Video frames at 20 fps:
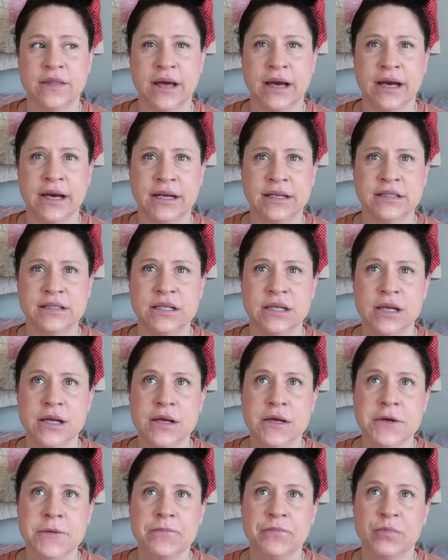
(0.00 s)
That
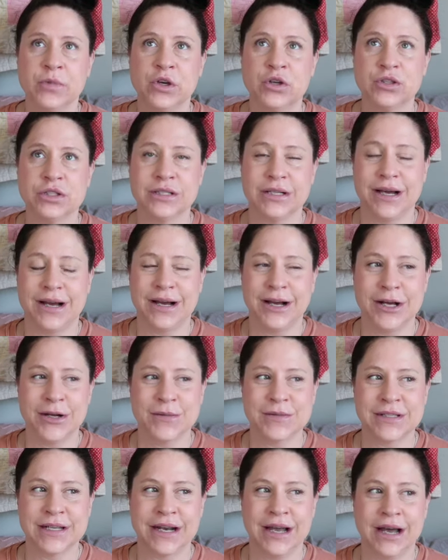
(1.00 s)
there's
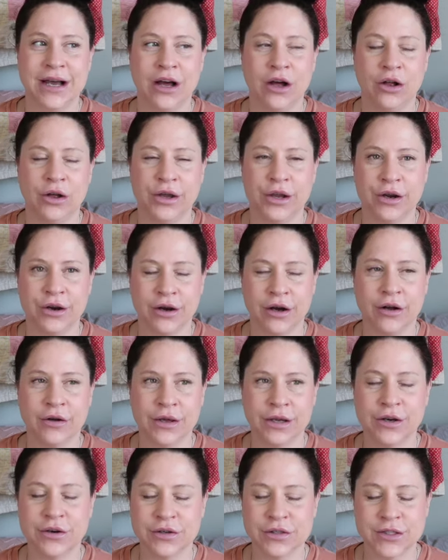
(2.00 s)
times that I, I'll hear I'll
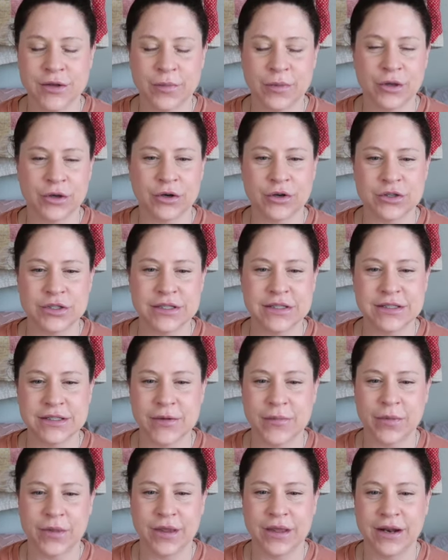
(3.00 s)
hear something or see
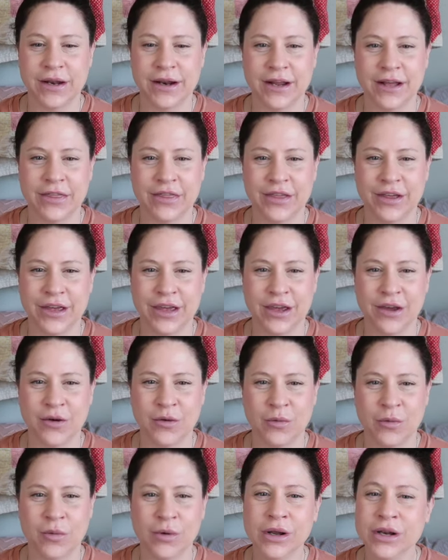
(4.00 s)
something, and I think,
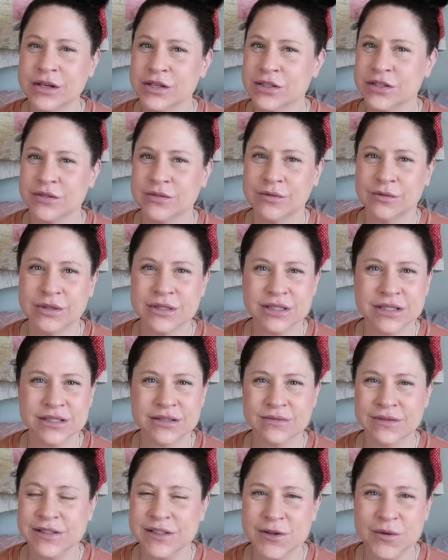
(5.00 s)
what is
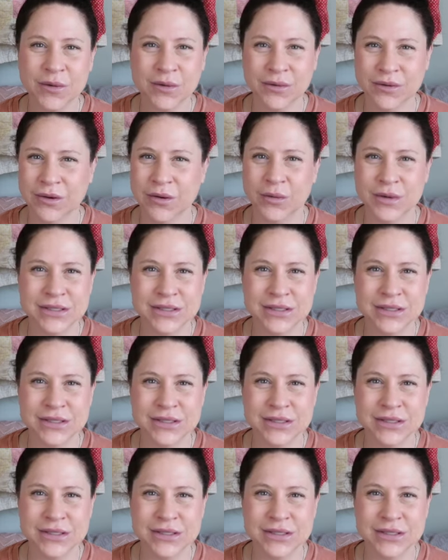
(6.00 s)
what's what's going on?